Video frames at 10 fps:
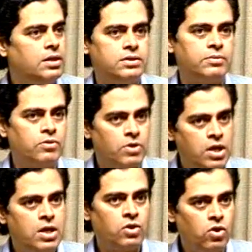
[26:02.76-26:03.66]
the
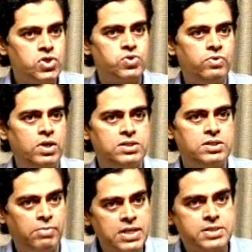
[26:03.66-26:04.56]
cost wise is
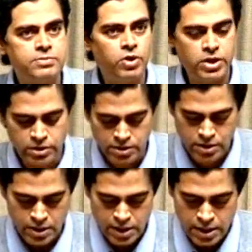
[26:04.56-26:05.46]
much smaller.
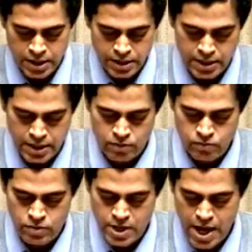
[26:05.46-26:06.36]
Then
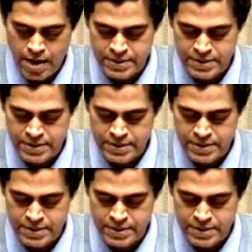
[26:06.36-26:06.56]
we have a